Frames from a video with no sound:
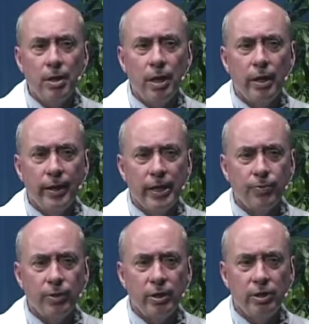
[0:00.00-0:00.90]
And that's
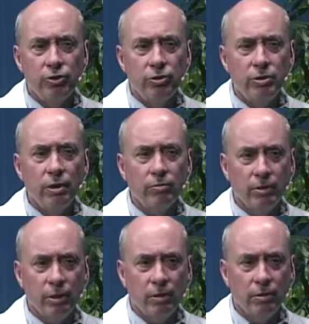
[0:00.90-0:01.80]
because you don't
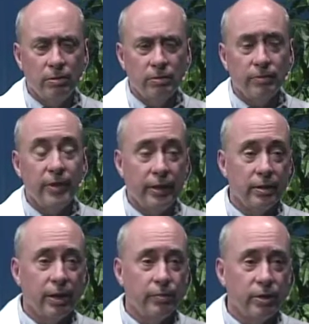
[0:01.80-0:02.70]
know many
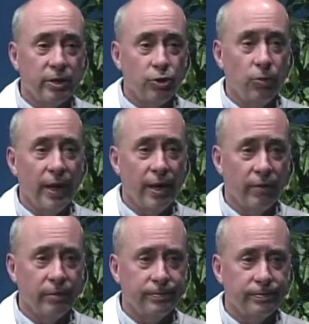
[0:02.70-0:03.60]
times that you have
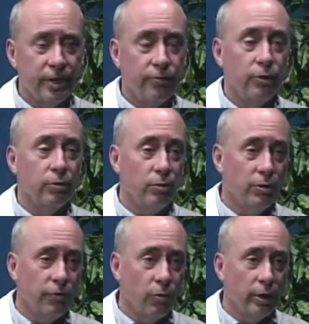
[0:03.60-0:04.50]
it if you don't look
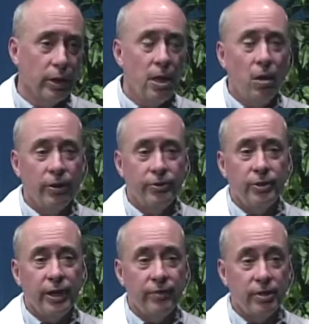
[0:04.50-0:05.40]
for it until
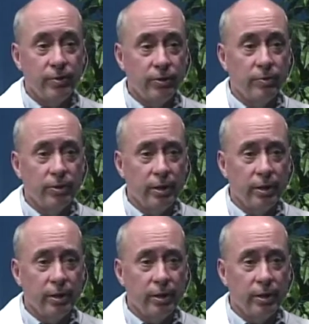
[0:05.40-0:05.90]
you have the symptoms.